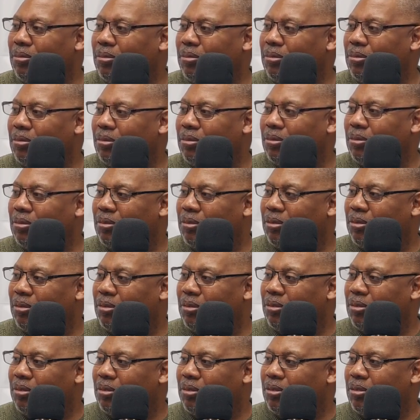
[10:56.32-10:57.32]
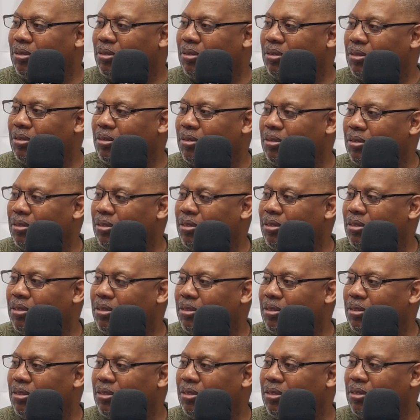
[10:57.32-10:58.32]

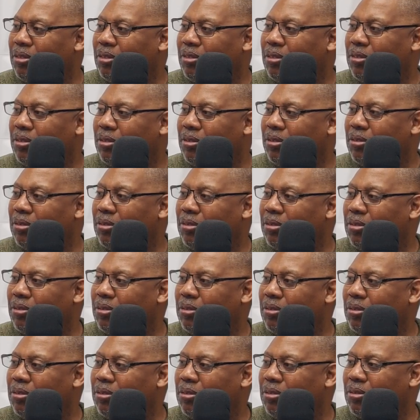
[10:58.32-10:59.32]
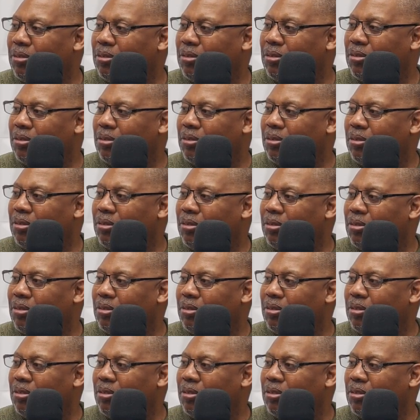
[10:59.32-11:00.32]

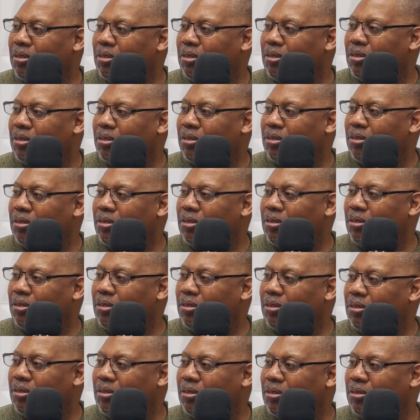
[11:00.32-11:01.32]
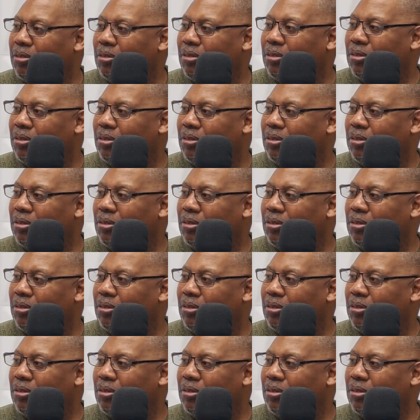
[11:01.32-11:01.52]
This person isn't speaking.